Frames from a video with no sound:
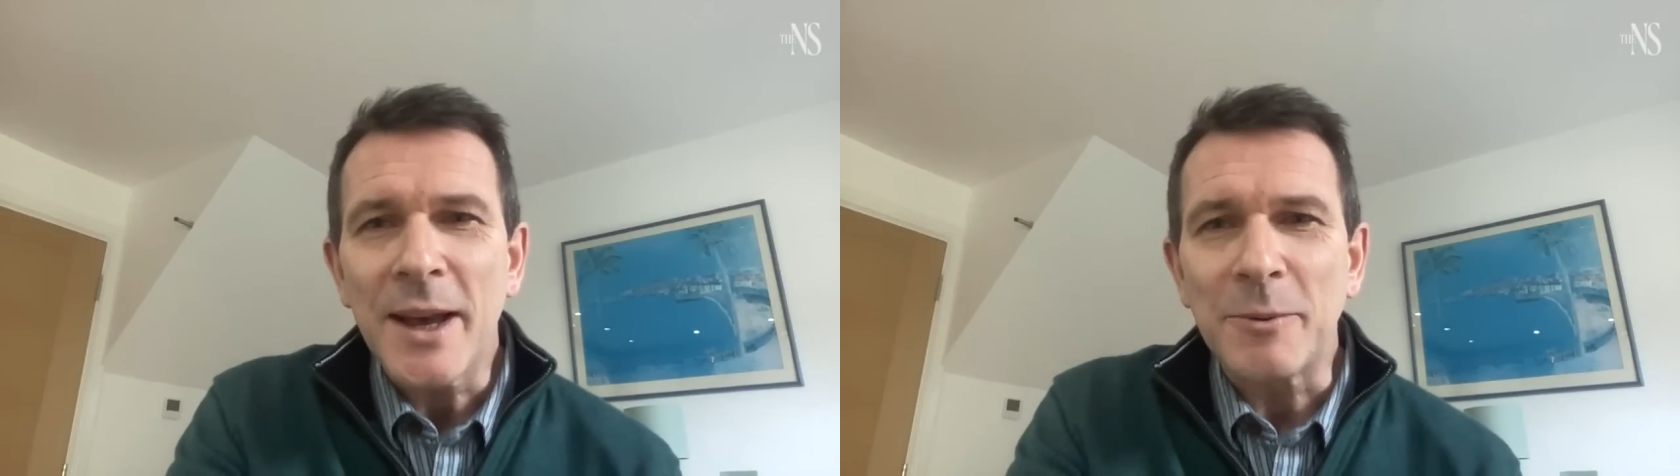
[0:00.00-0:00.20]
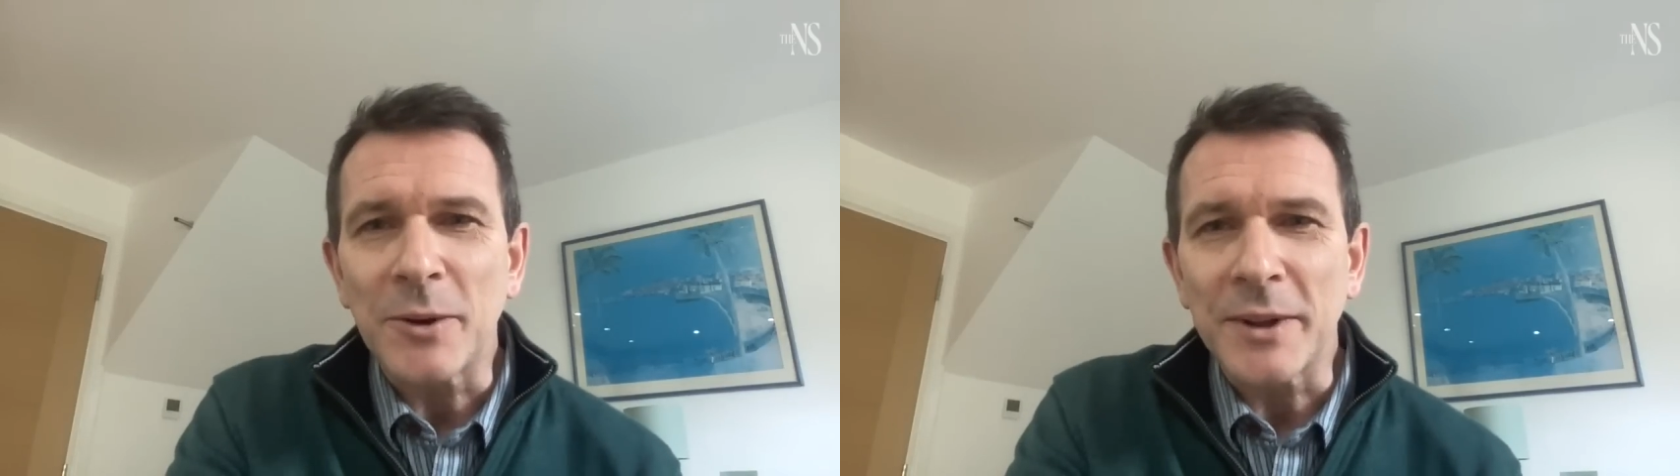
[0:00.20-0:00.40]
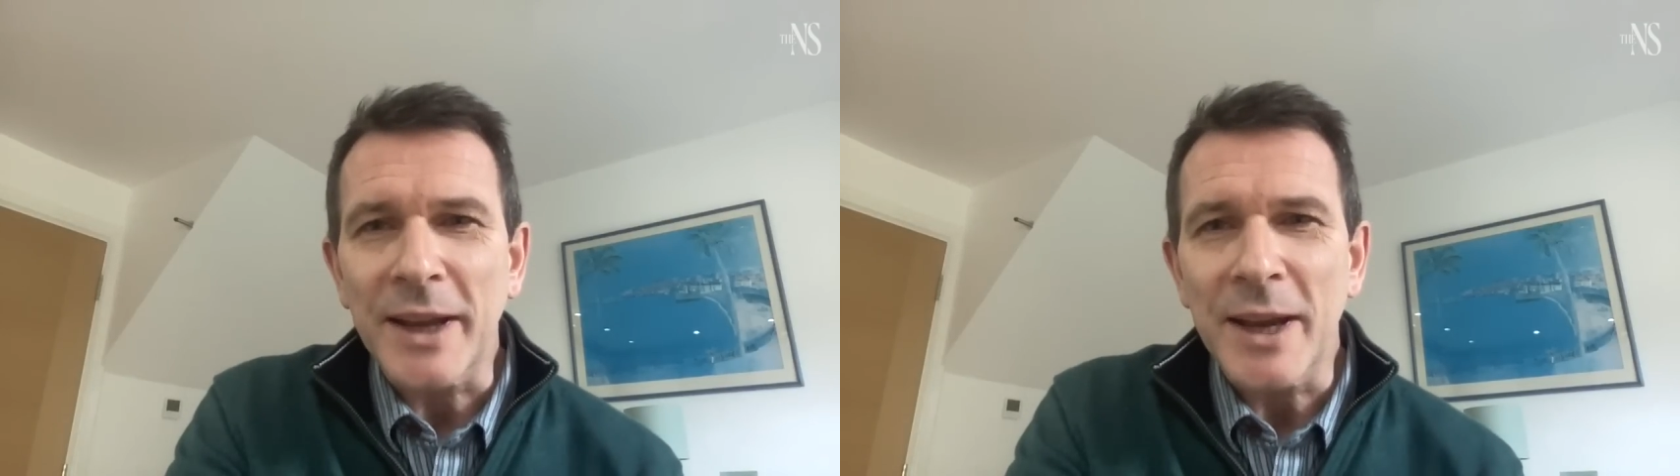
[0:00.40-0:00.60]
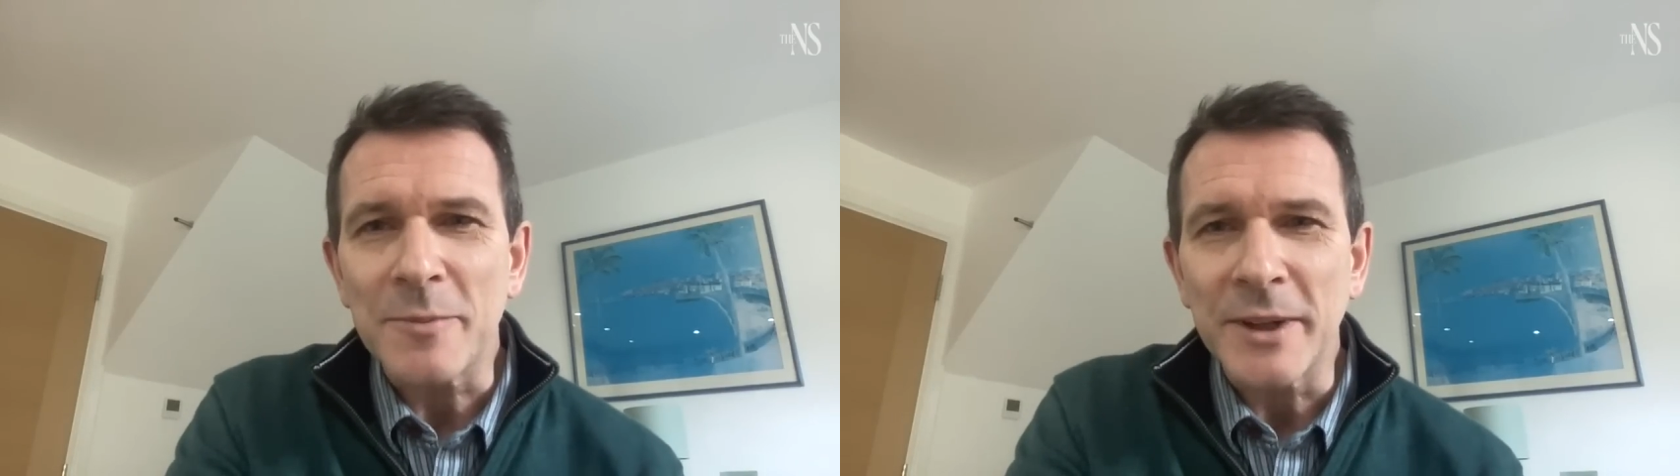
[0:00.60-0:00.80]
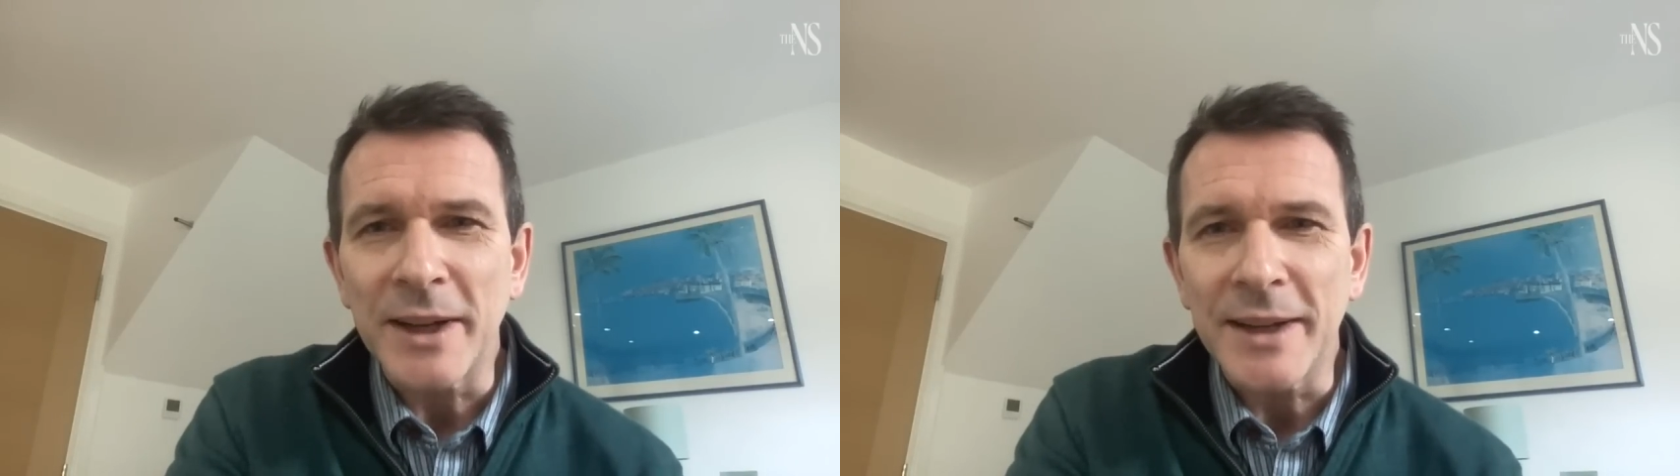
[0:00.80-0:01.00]
We've got the
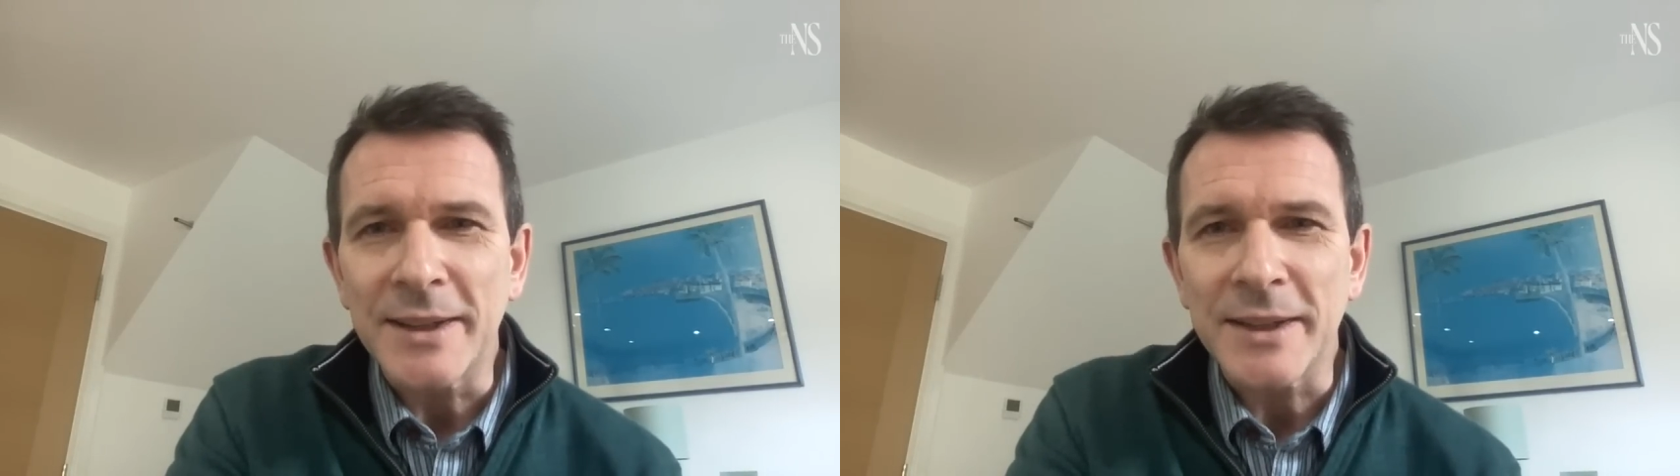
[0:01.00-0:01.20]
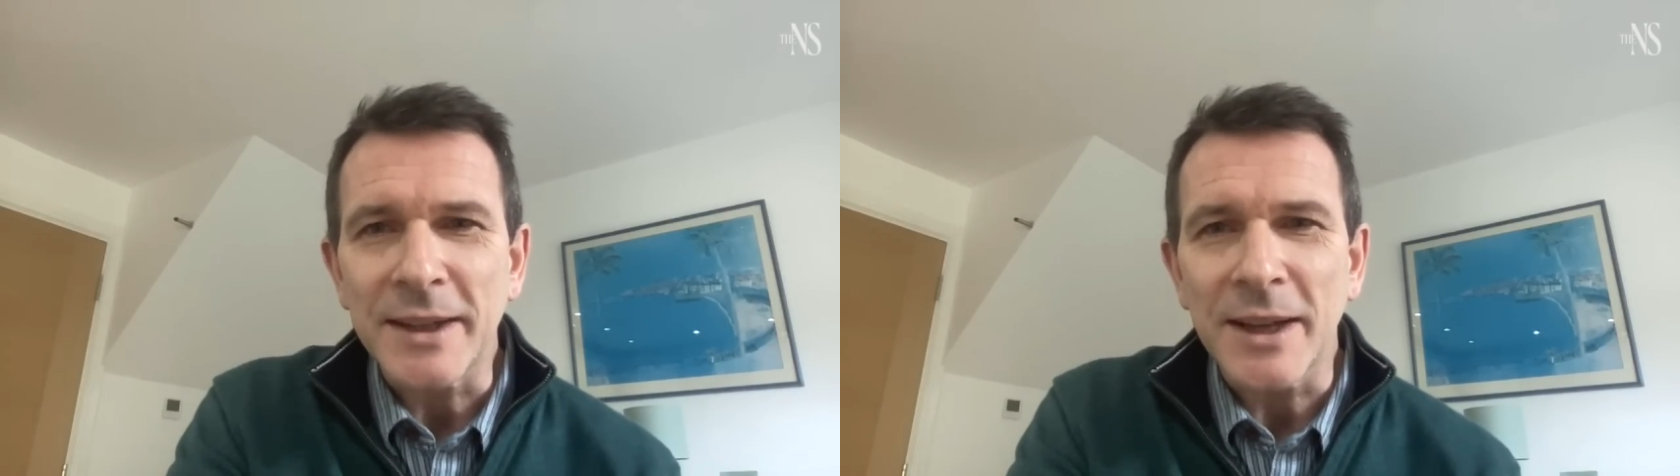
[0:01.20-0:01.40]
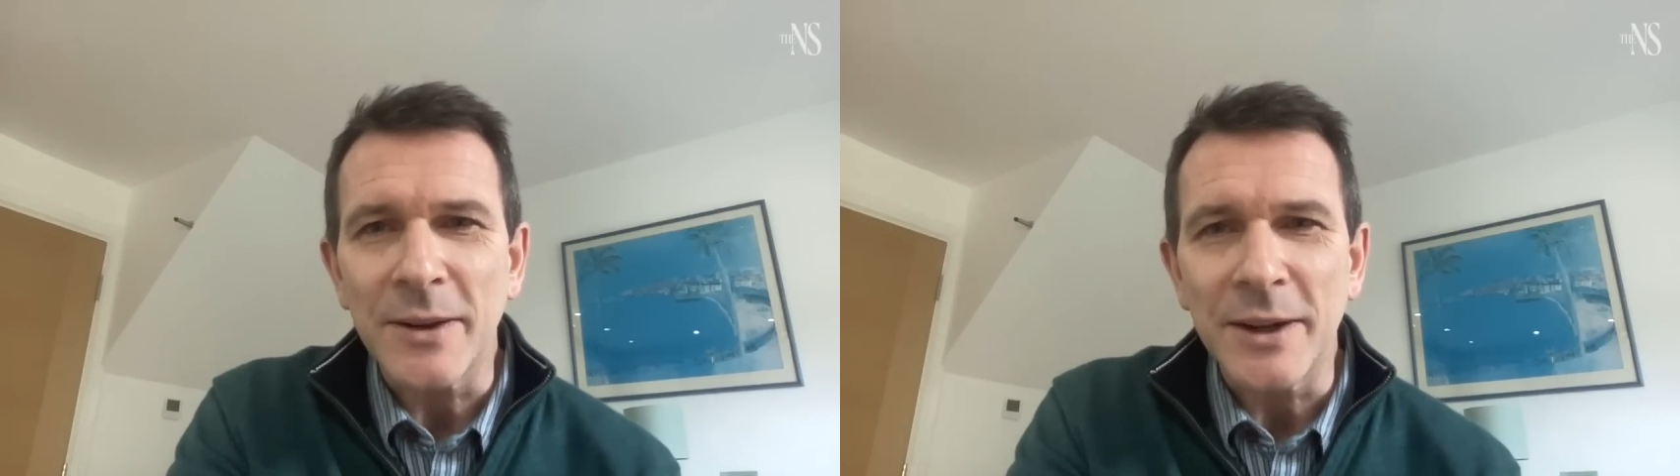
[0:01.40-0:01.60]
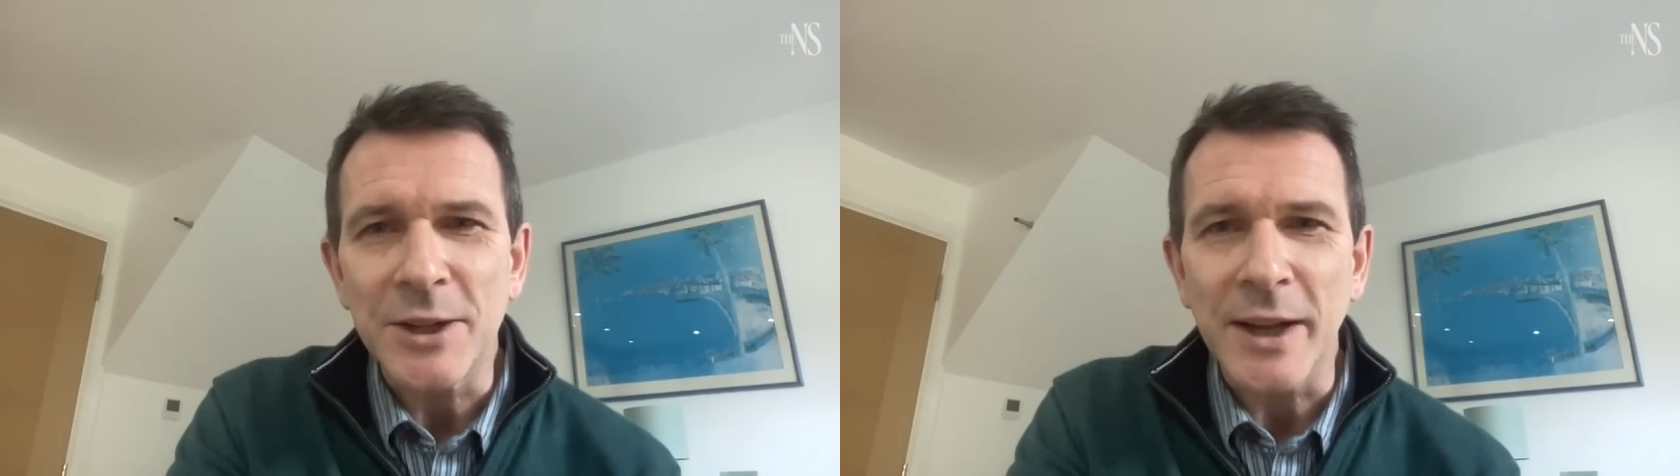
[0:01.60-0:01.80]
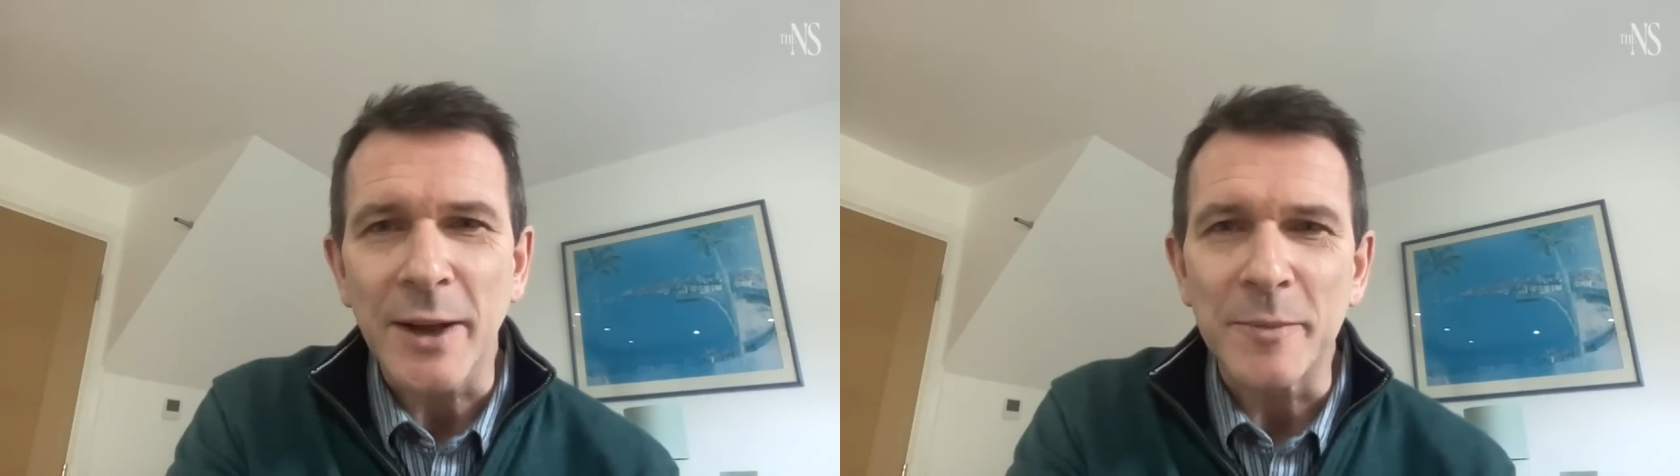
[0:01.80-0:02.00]
Cameron-led
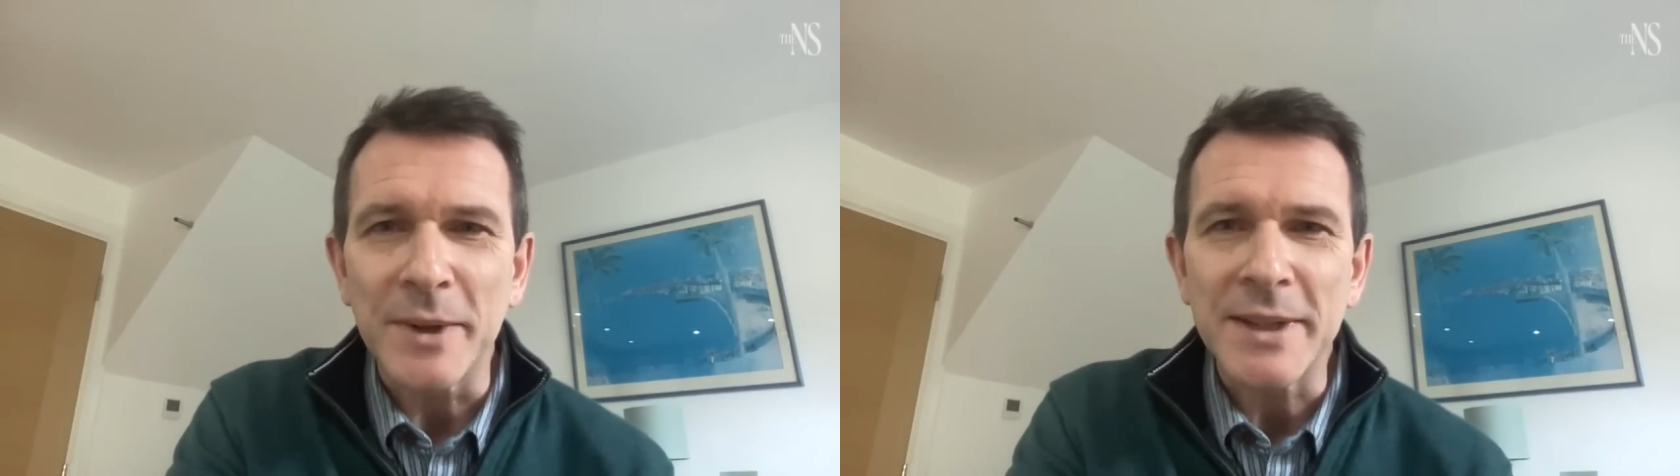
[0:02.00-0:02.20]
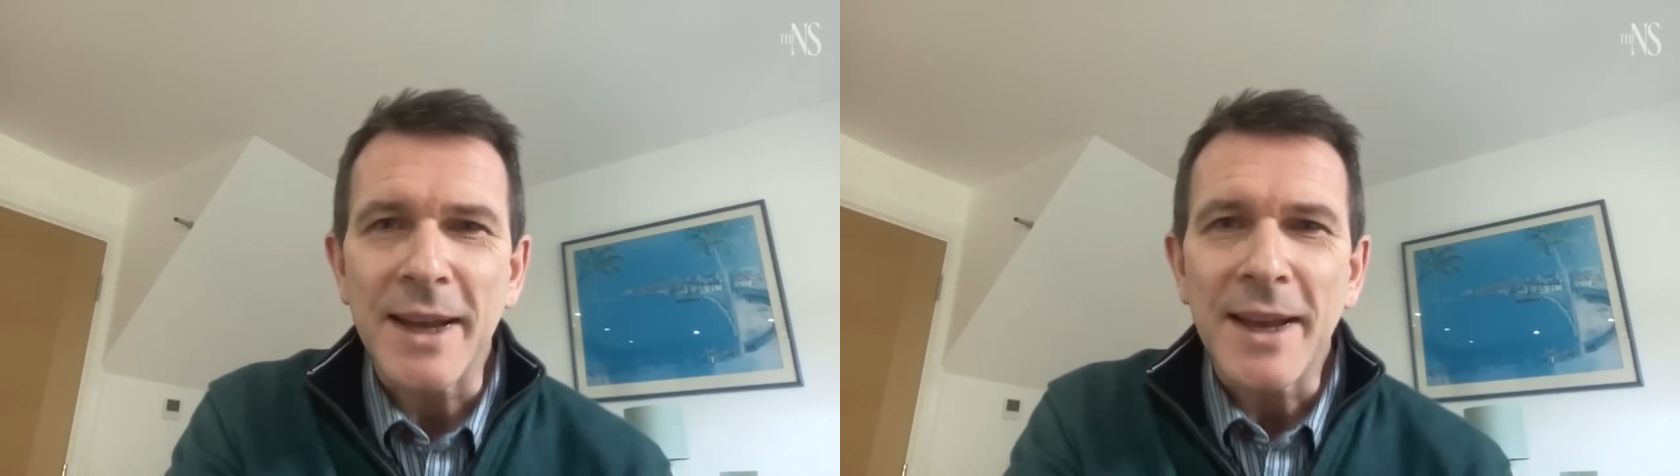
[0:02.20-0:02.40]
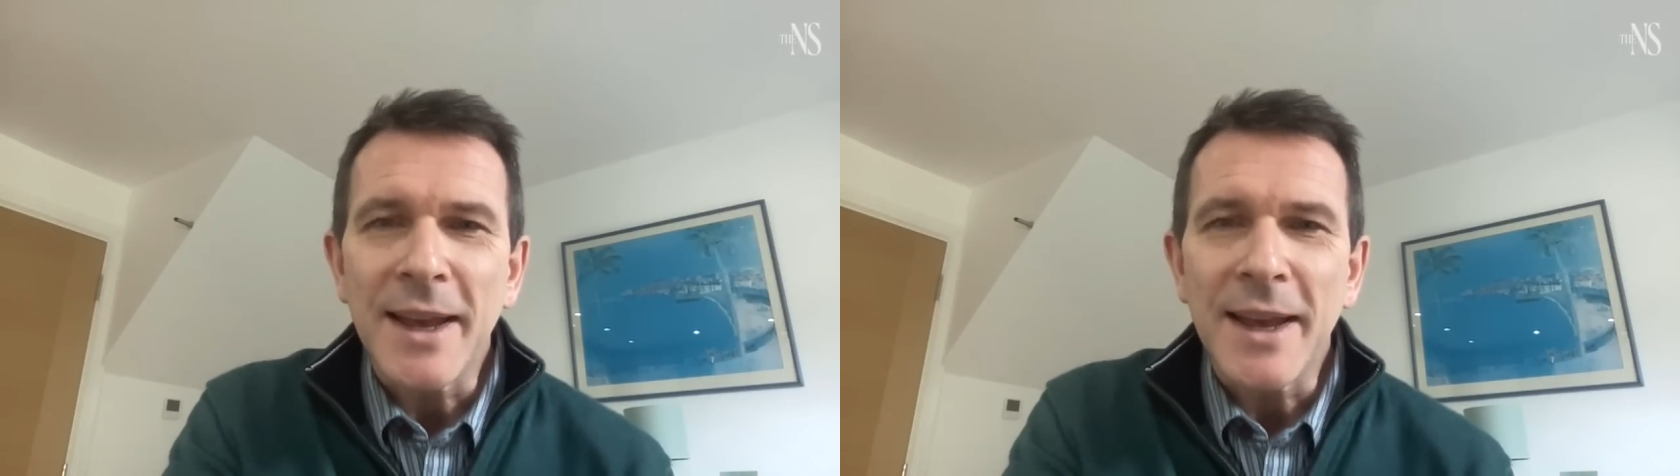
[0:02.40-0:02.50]
coalition government.